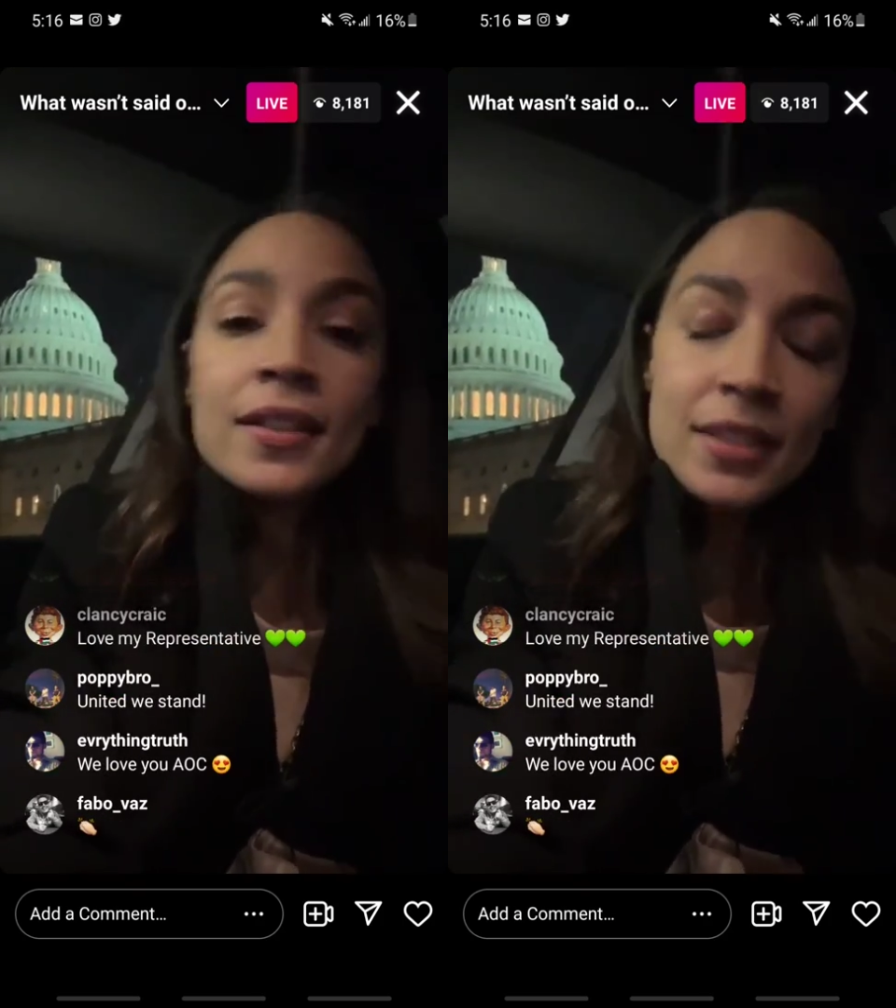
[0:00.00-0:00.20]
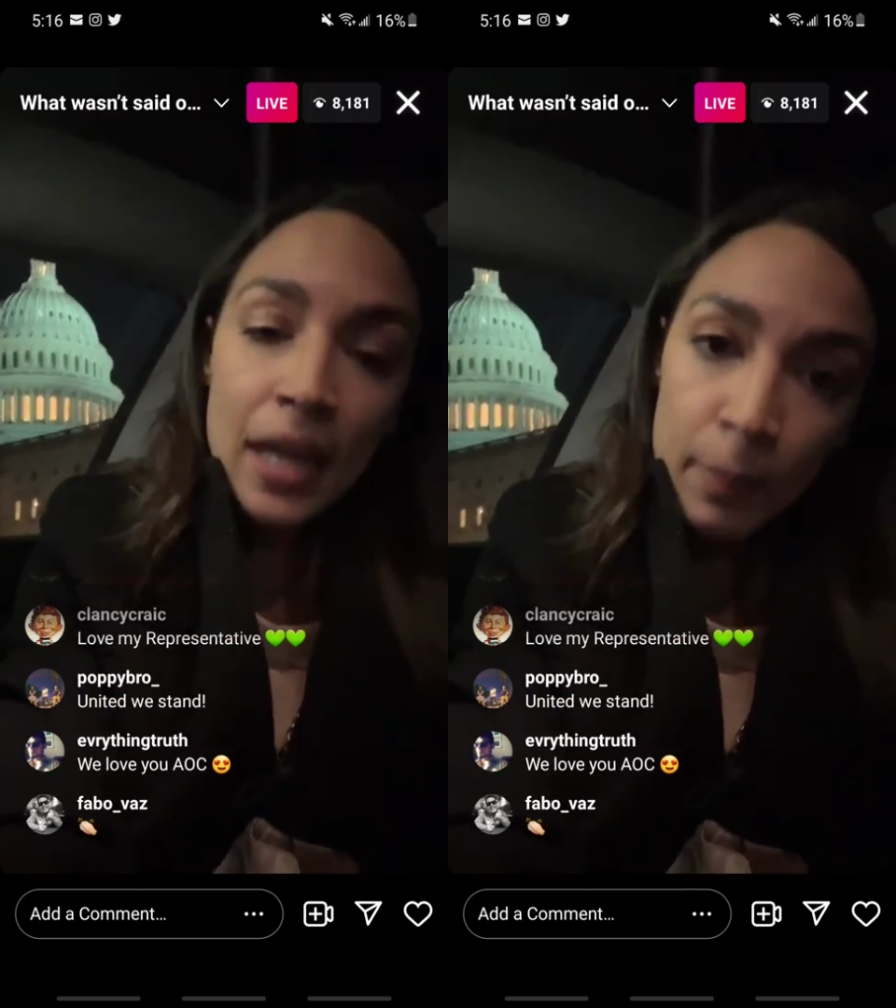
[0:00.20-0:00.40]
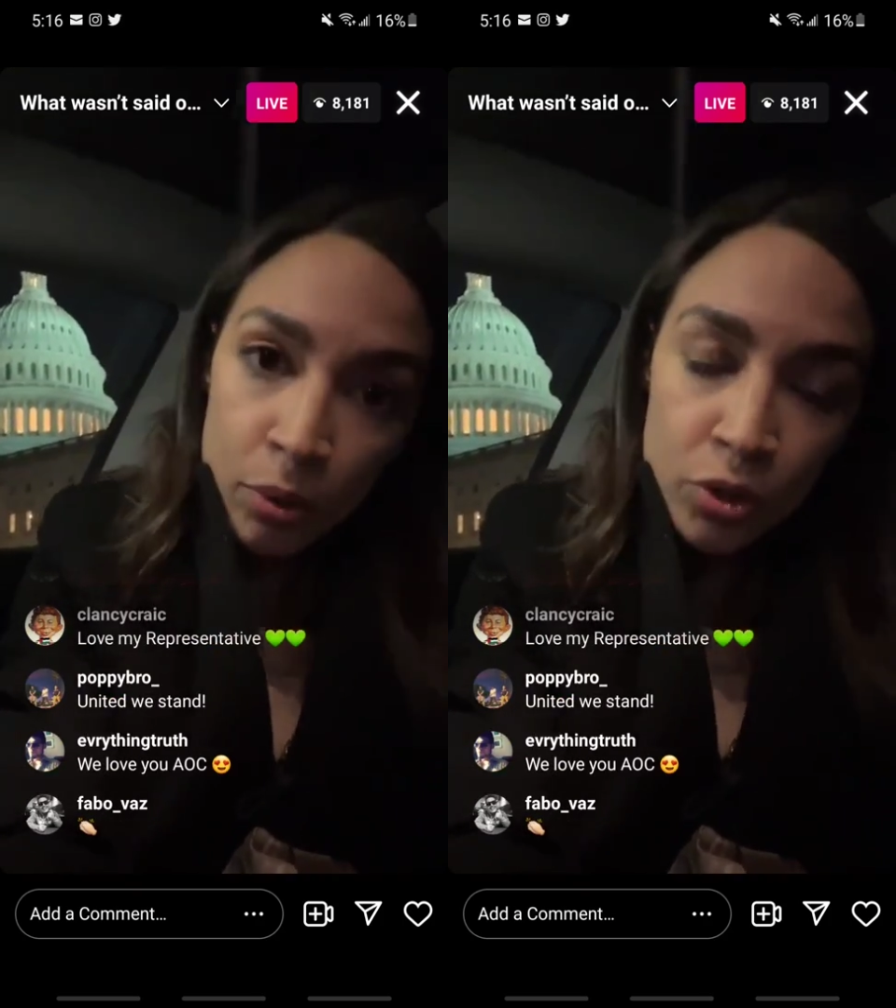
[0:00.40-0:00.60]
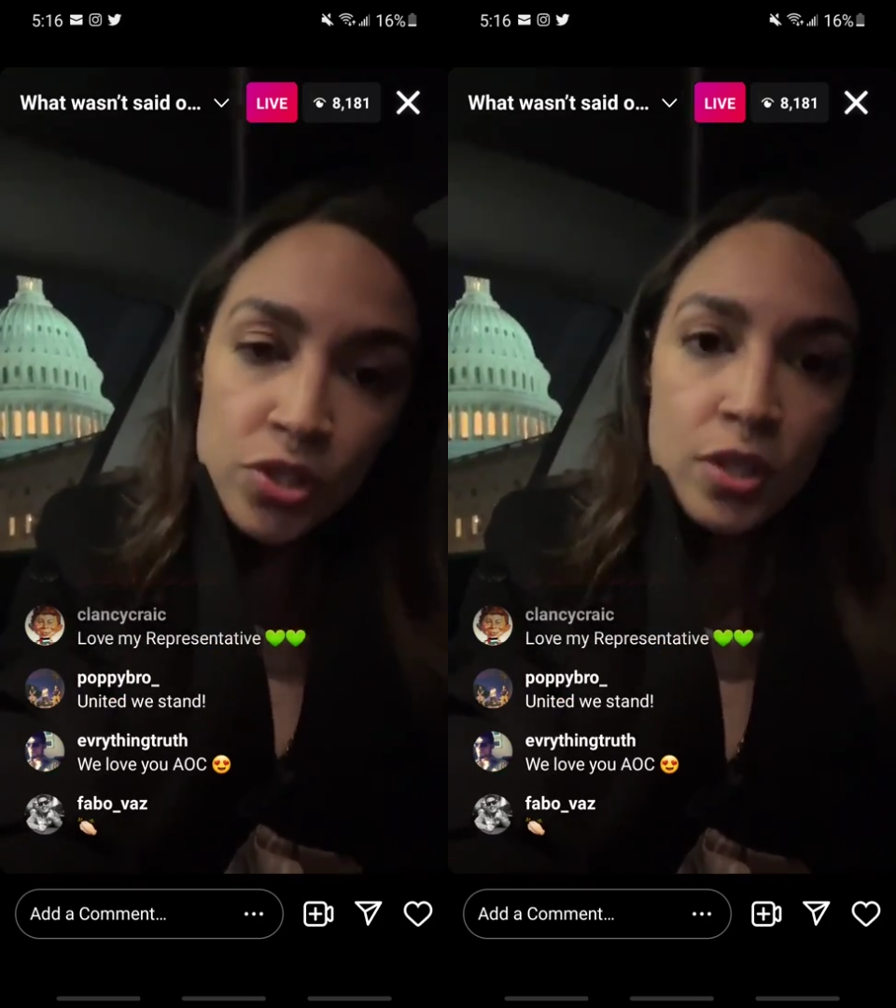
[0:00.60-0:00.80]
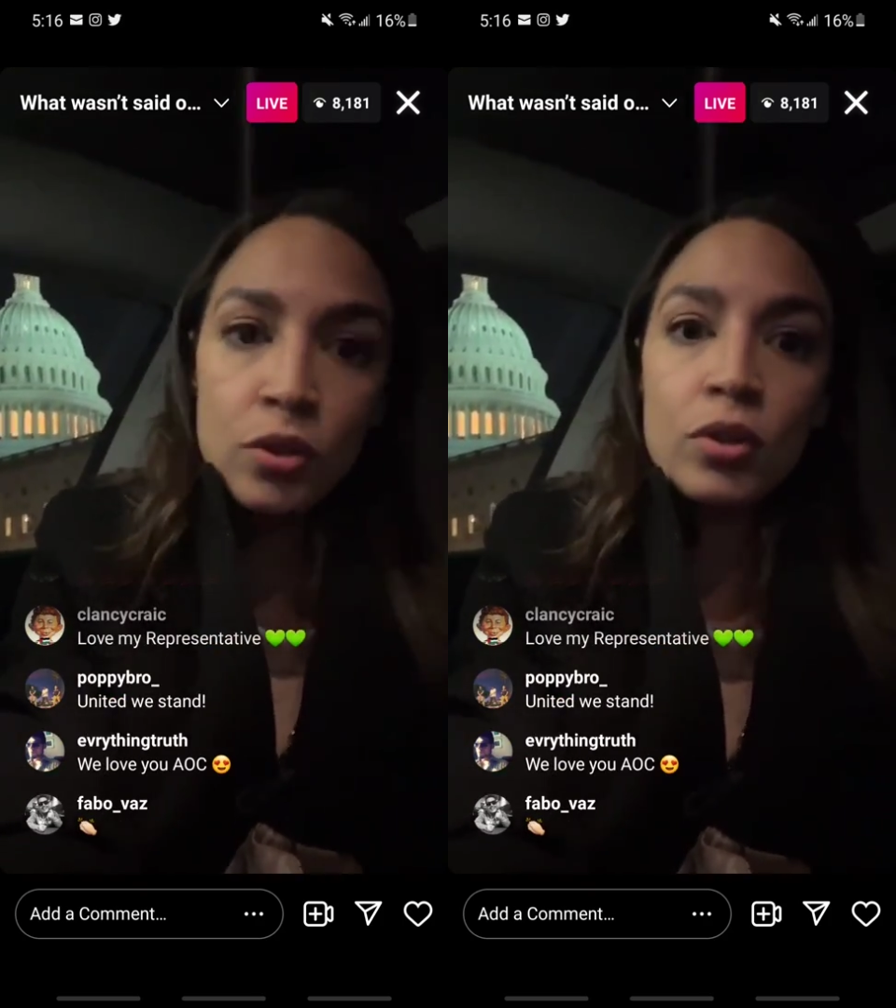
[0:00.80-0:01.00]
and deny
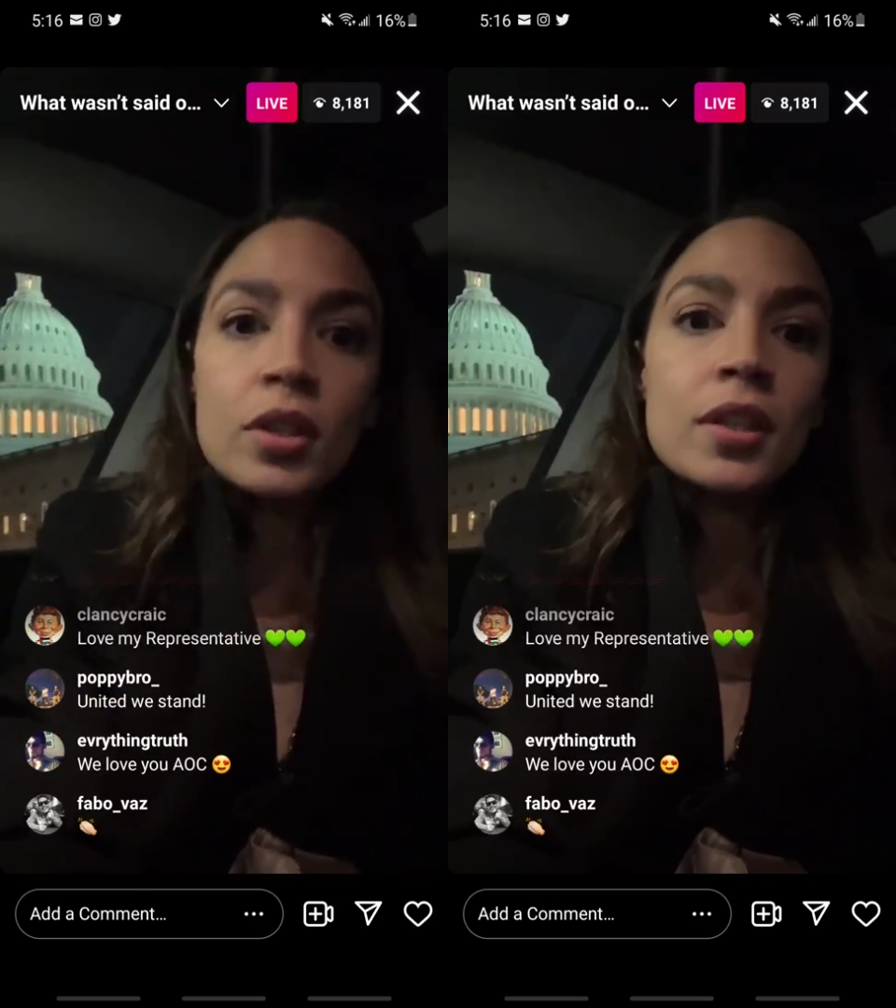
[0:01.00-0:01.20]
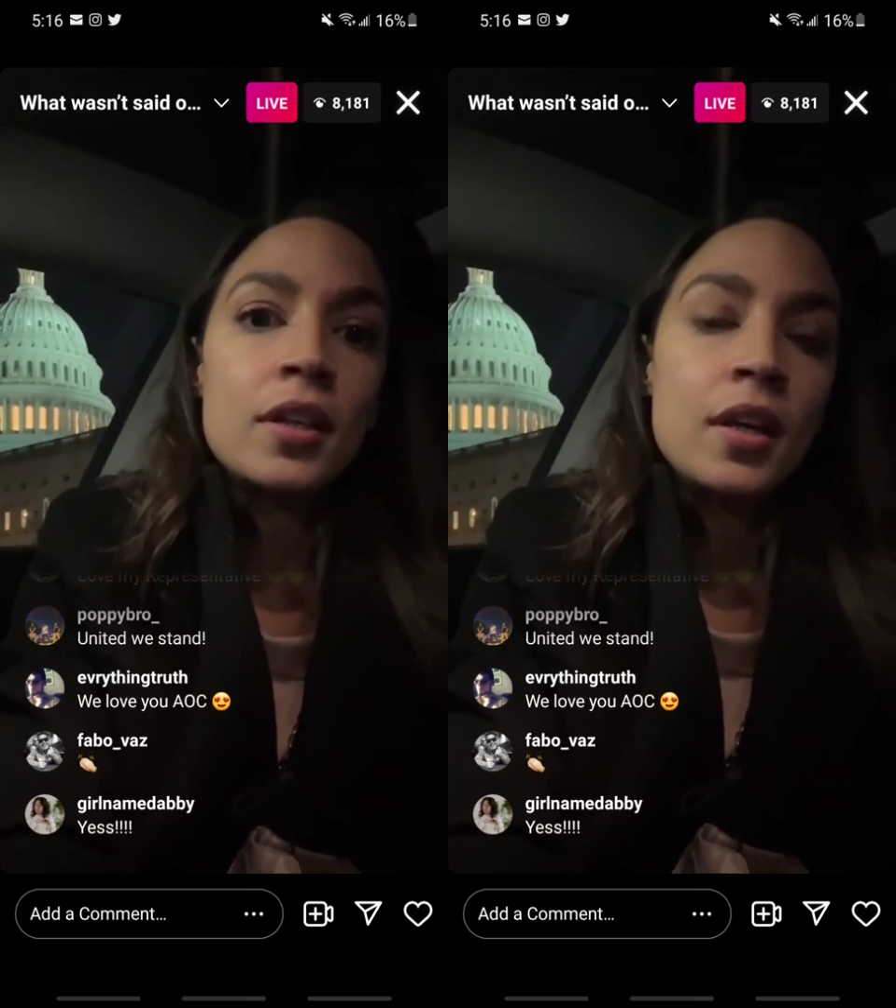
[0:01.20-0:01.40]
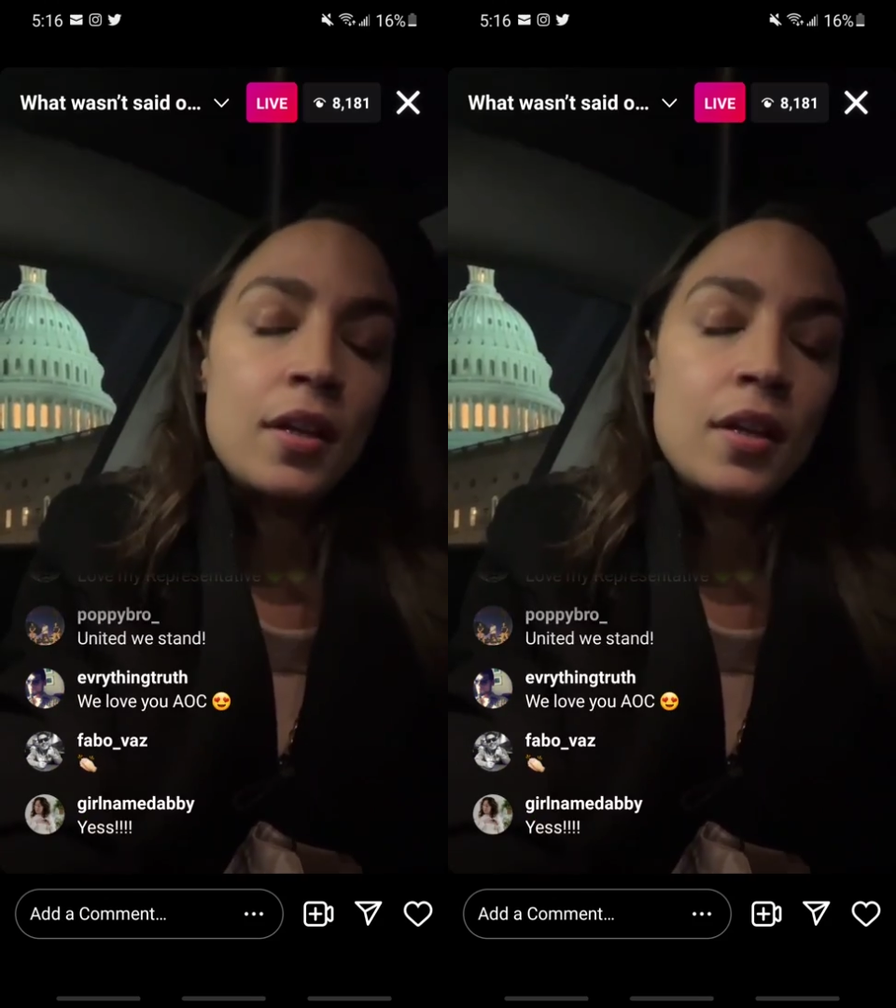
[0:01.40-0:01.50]
personhood